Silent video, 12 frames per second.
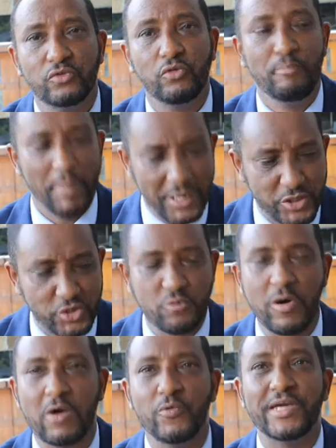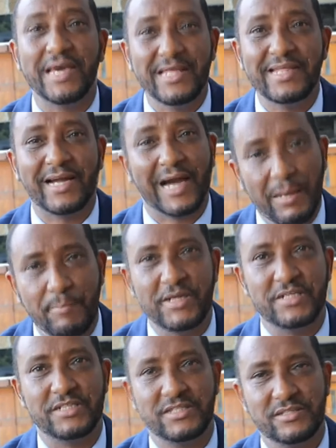to make sure we get the
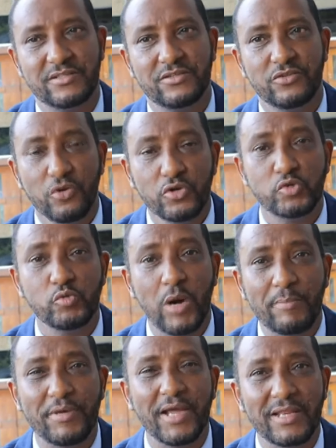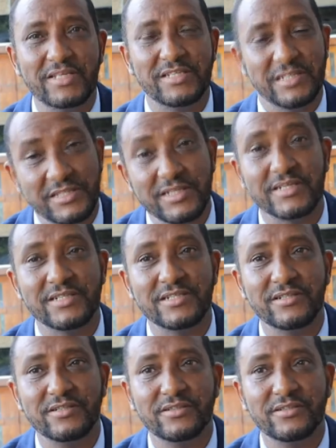culprits, those who are behind this incident.